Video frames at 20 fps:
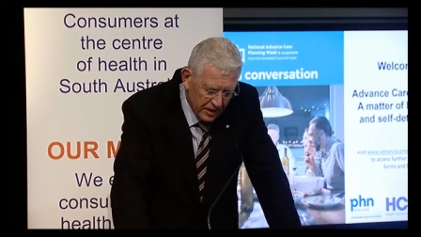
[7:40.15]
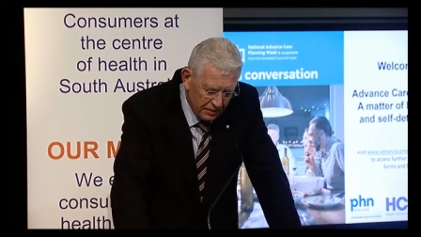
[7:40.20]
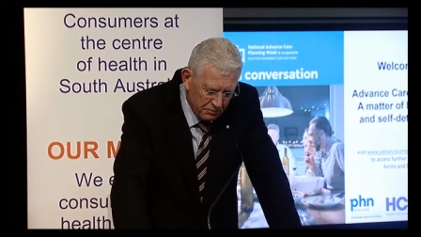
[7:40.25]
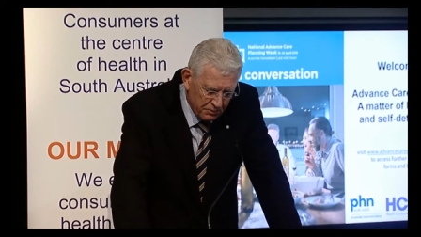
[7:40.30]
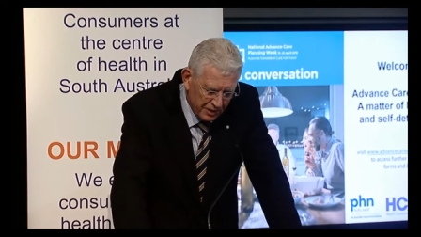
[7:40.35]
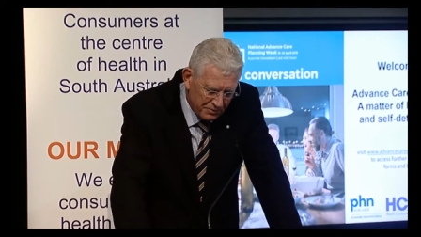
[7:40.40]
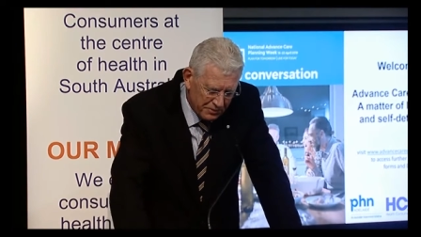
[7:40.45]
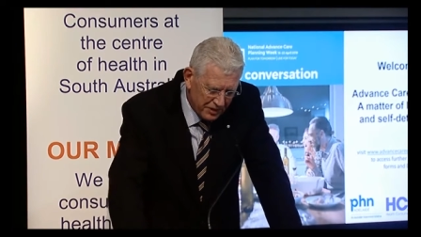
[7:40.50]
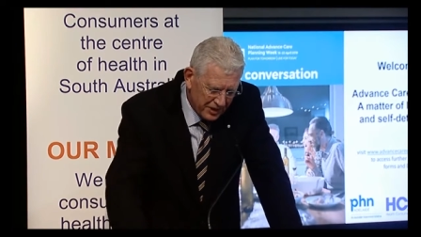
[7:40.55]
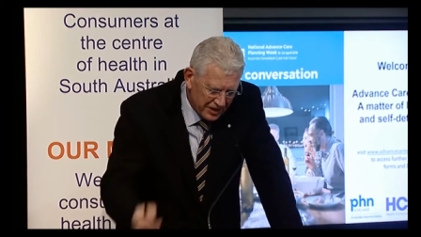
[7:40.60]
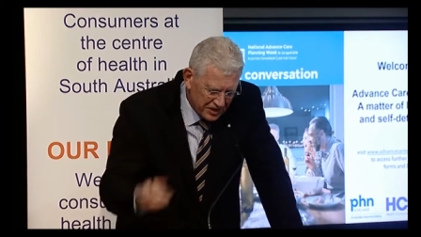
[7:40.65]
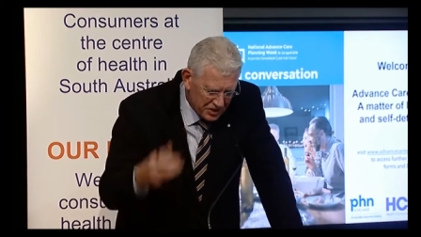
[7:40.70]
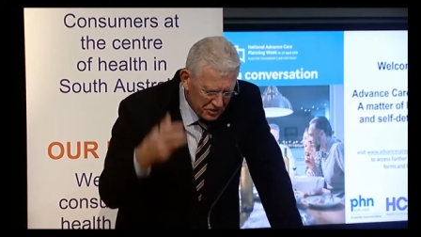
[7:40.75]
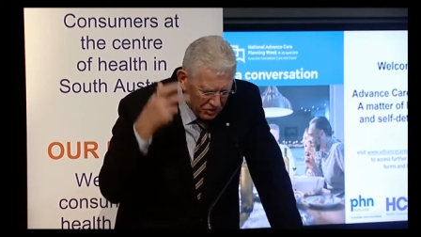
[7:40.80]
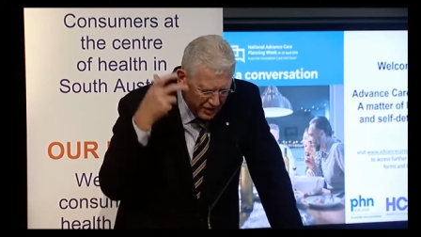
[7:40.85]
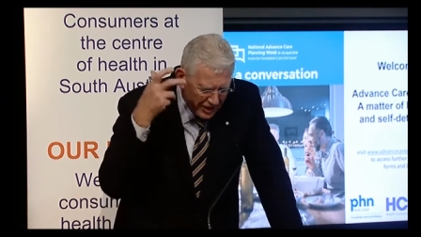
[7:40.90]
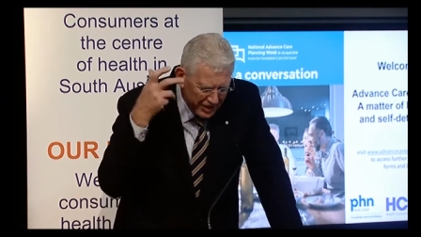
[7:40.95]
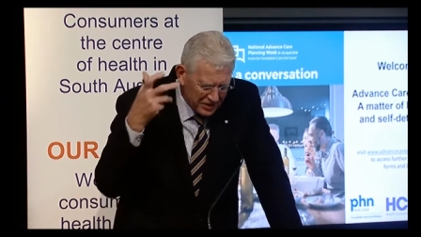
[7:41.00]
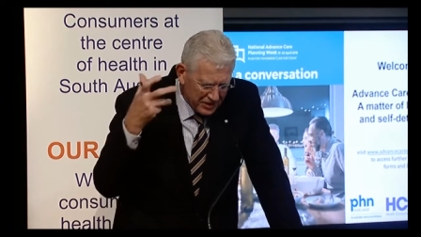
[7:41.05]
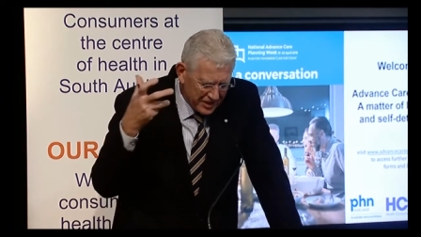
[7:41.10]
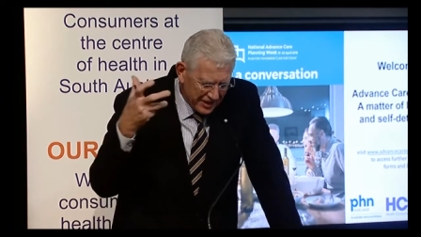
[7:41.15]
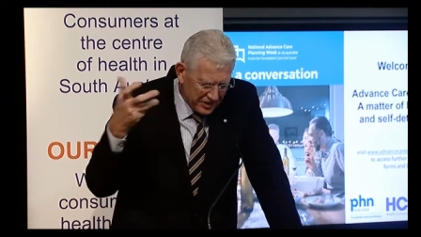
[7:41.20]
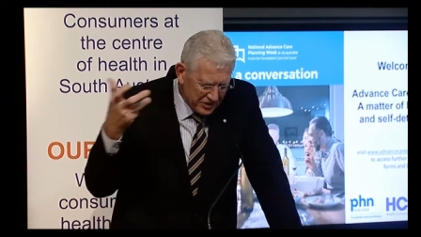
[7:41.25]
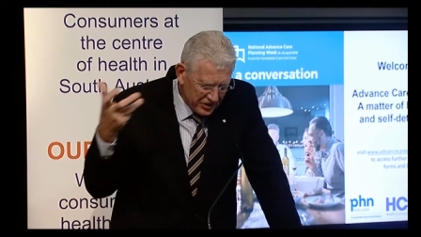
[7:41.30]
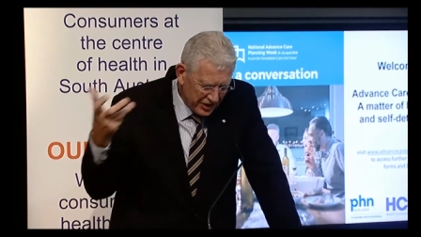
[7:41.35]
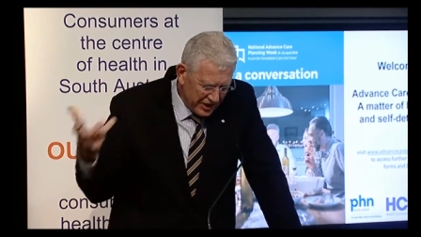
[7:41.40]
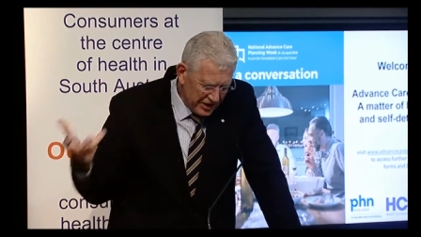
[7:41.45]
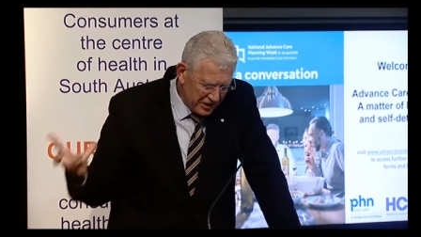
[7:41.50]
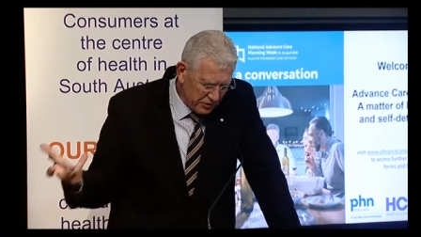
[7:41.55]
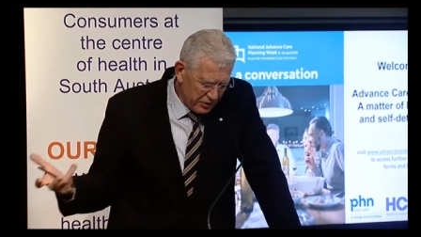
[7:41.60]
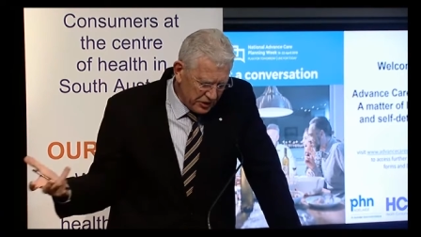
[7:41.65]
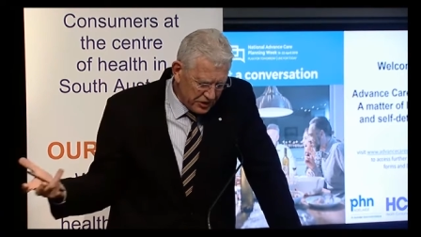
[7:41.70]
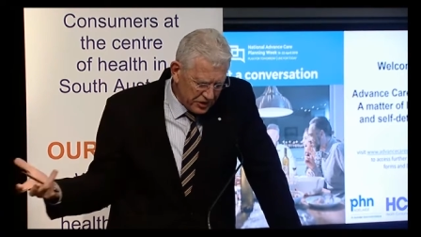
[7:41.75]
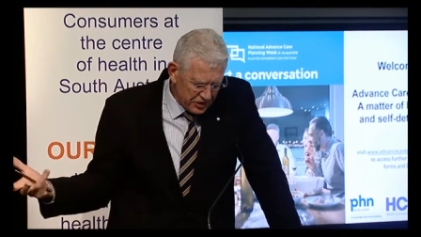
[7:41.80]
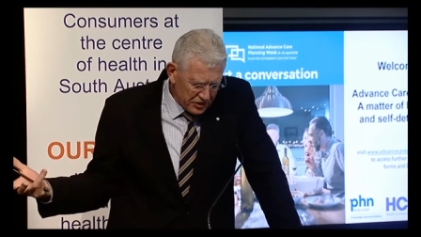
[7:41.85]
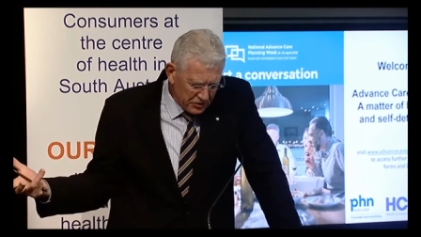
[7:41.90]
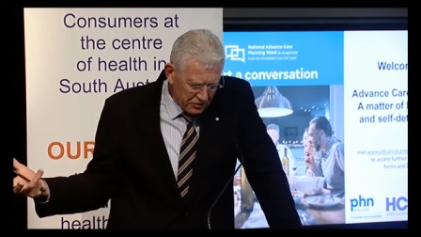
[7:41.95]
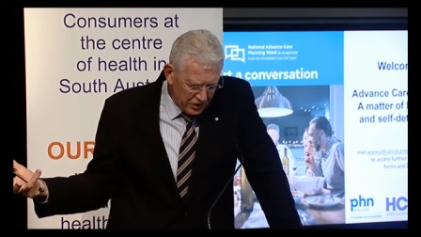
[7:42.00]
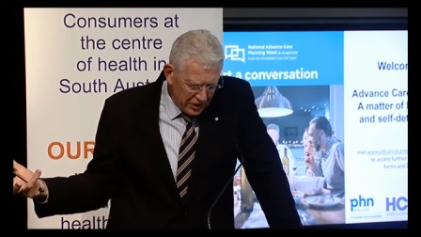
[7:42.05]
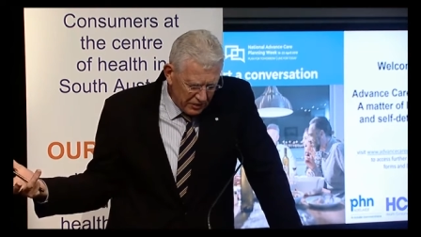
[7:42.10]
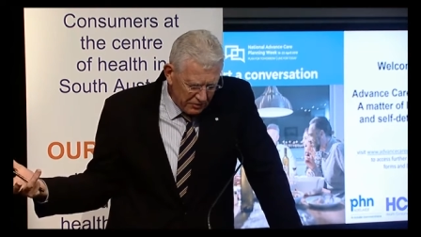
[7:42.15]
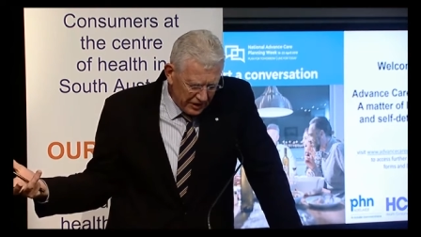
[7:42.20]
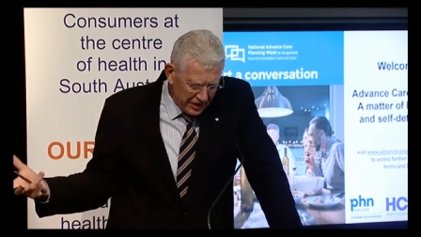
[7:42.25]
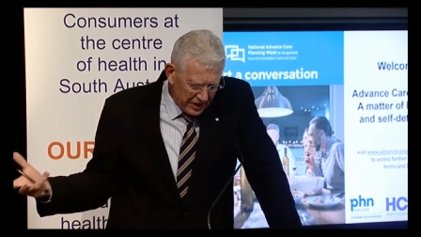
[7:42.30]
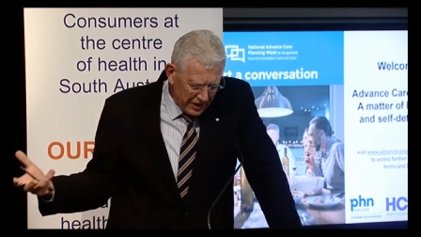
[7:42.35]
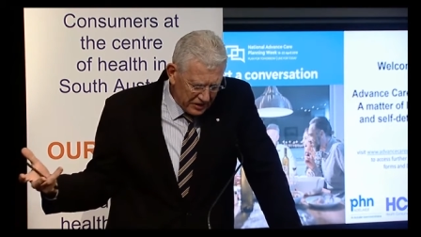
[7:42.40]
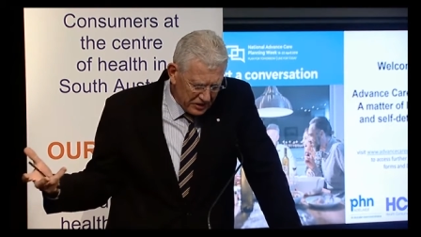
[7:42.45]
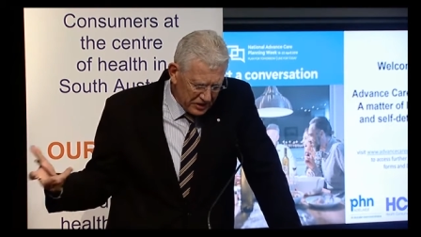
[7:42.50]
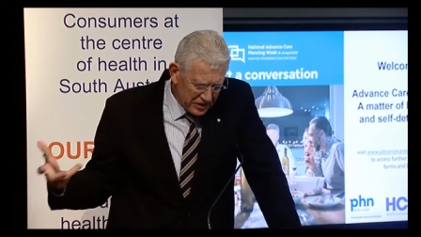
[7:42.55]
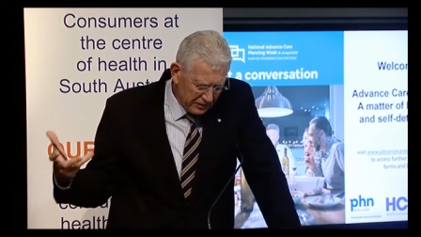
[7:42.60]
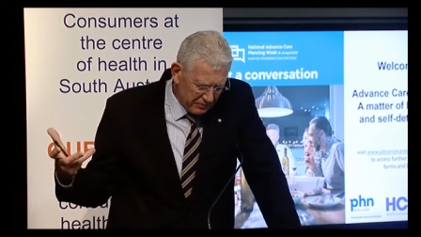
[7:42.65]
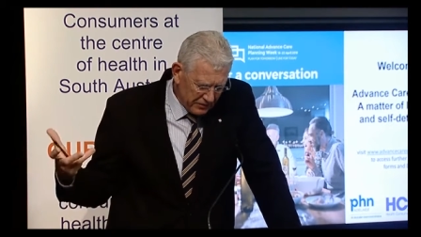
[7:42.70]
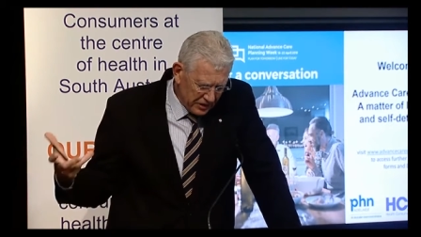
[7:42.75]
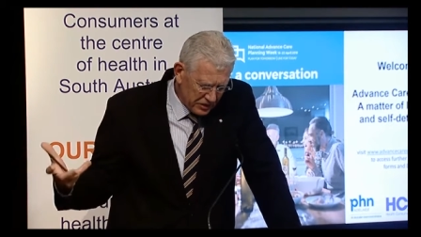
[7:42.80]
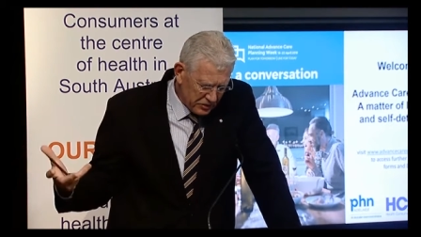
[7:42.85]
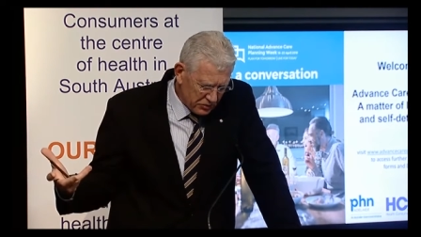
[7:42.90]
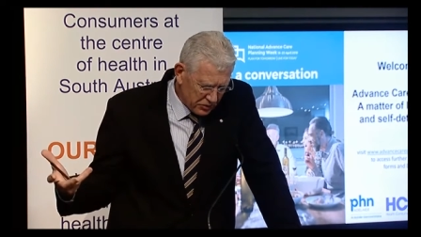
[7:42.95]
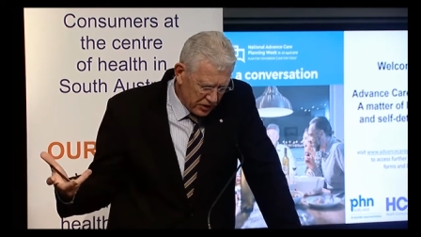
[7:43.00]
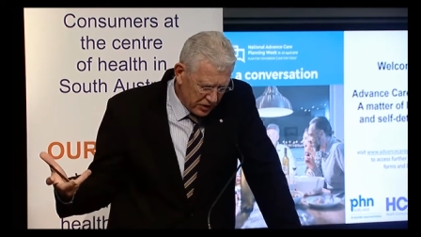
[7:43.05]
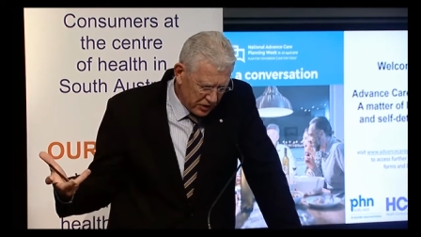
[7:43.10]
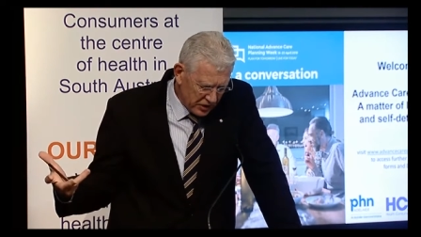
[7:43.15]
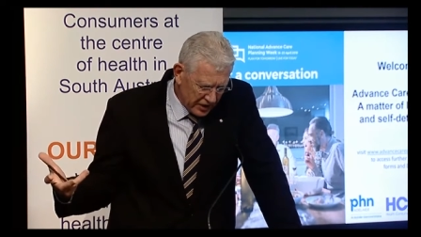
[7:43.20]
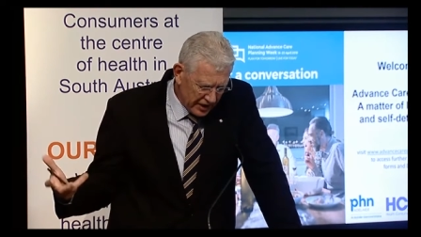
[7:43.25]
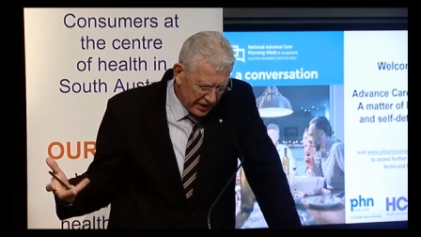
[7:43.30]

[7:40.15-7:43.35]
My mind's racing. As I enter Richard's room, I know something's wrong.